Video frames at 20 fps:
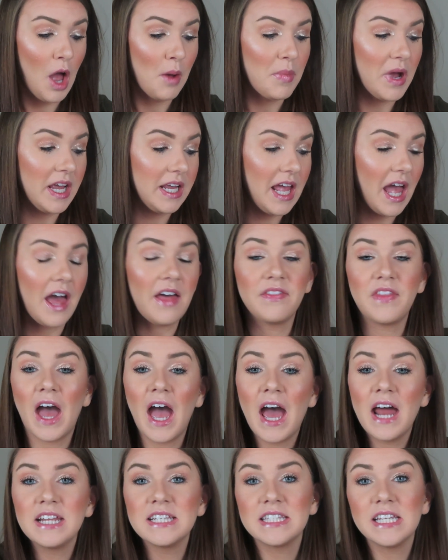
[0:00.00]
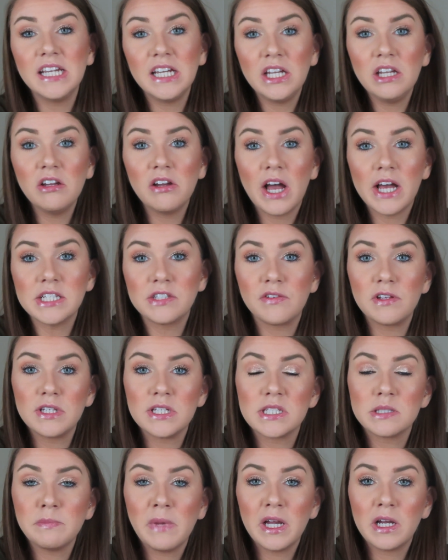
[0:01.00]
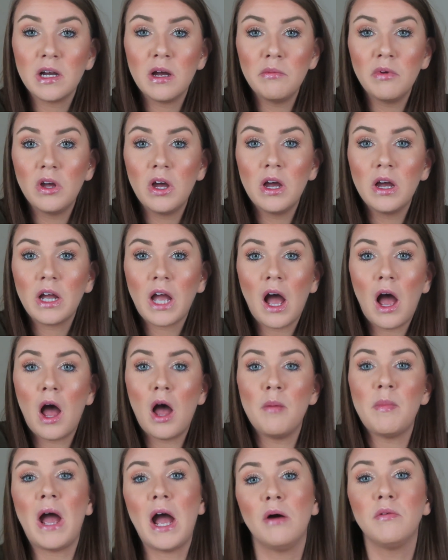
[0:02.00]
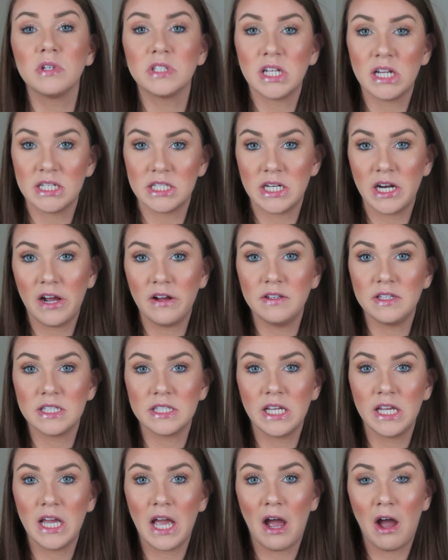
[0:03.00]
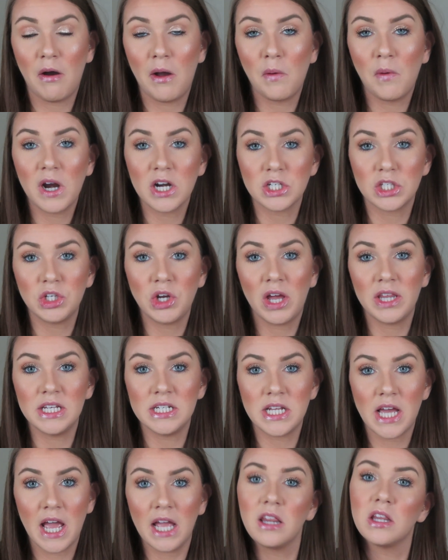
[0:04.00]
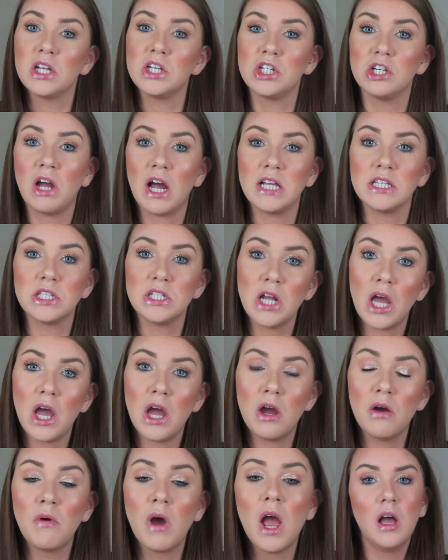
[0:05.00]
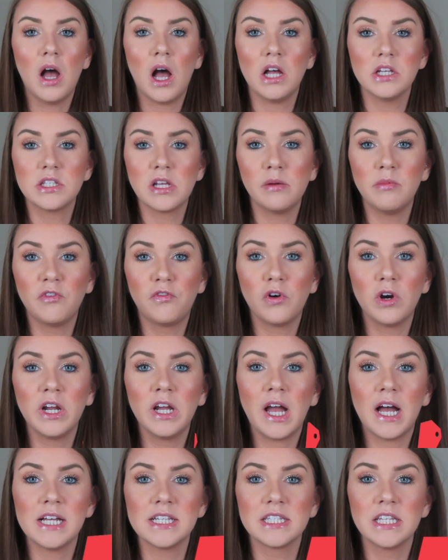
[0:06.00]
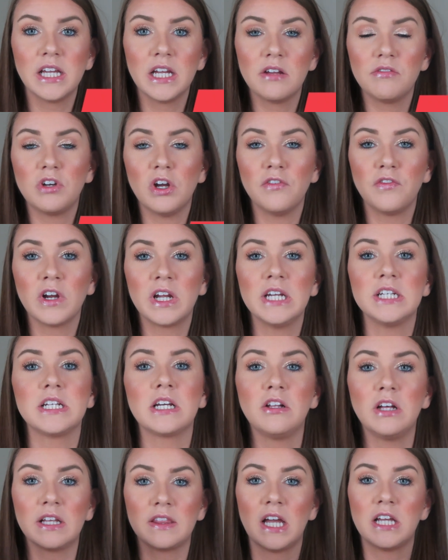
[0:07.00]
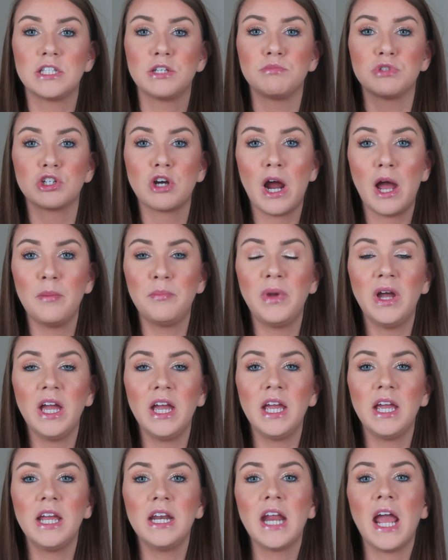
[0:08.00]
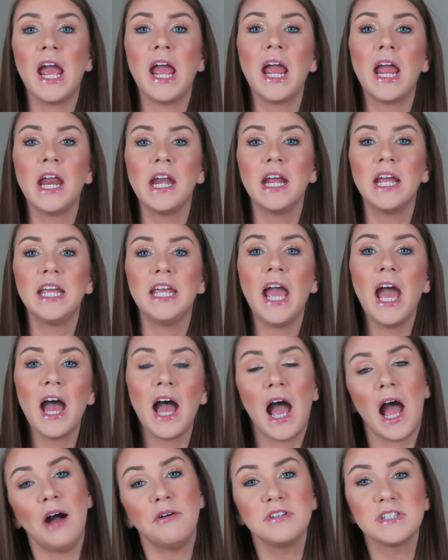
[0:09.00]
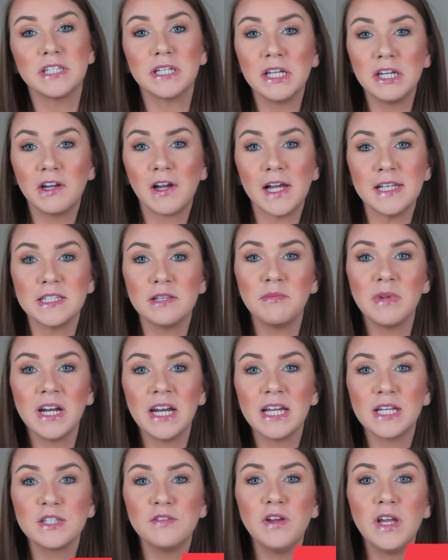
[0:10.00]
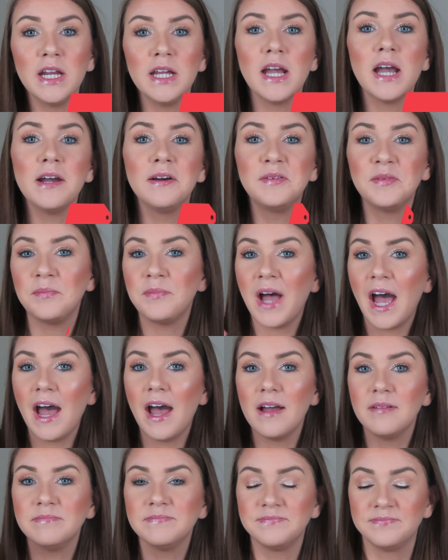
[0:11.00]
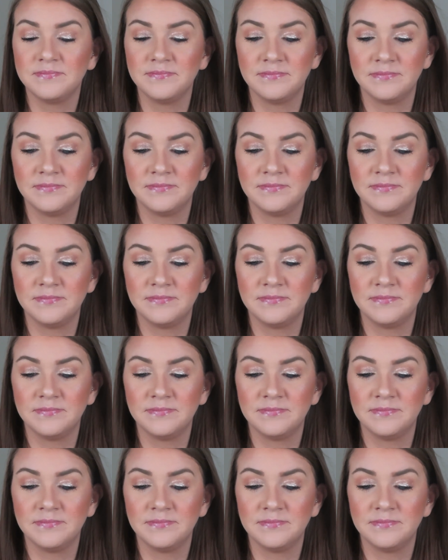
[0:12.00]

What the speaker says: But yeah, that is it, you guys, for this makeup look. I will test it out and see how it wears throughout the day and let you guys know. Also, before you guys leave, don't forget to click that subscribe button. And yeah, I will see you guys in my next video. Bye!